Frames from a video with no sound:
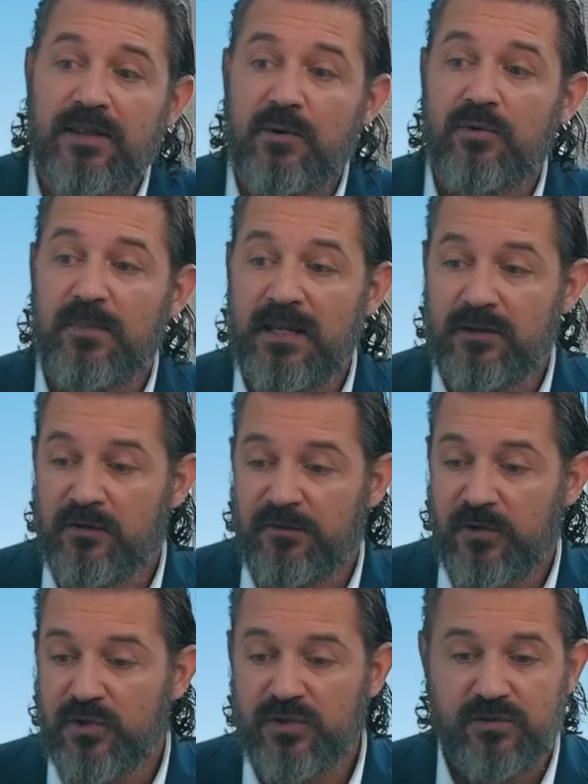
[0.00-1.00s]
they would make their
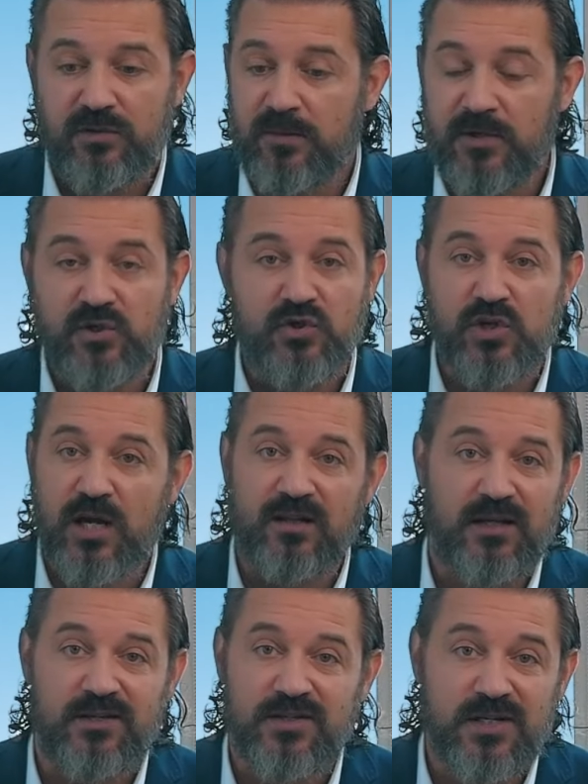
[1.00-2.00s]
first commission check
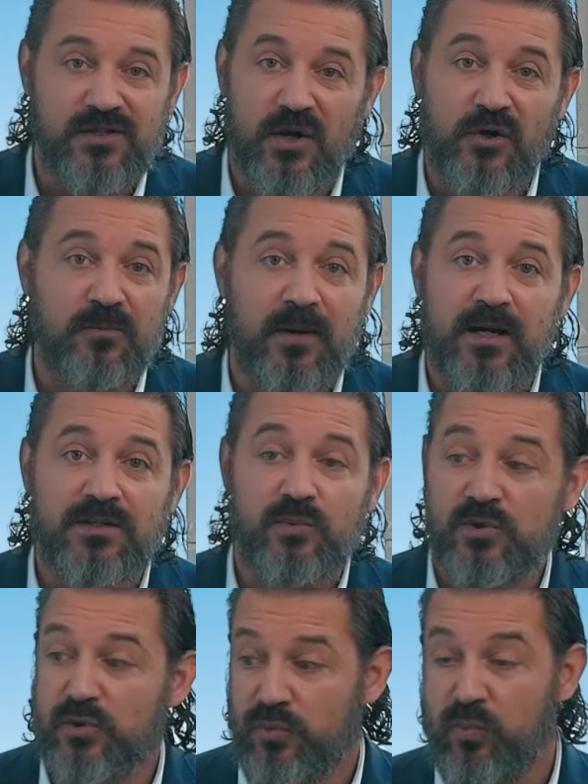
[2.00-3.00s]
like 600 bucks,
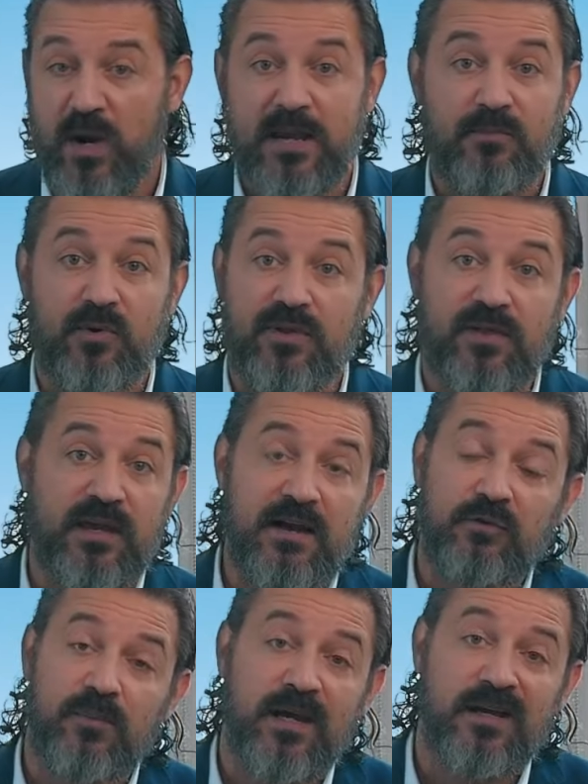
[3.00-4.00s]
which is way more than they
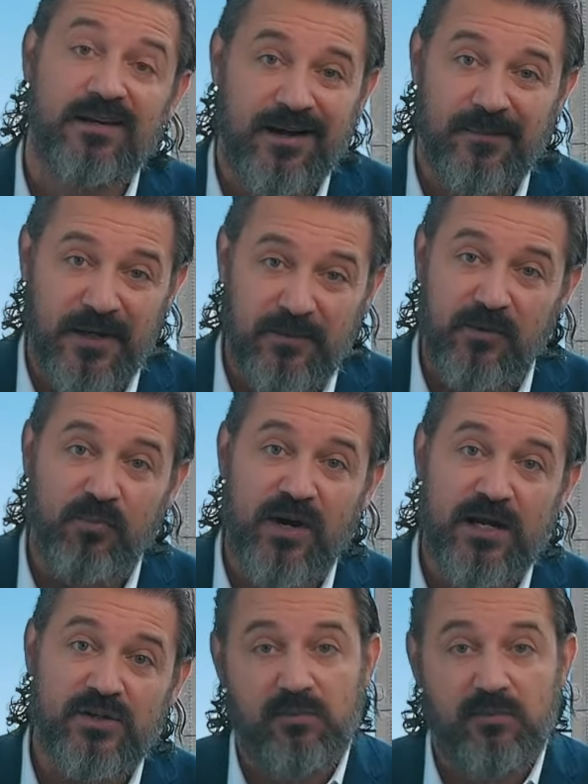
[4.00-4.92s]
ever made on minimum wage.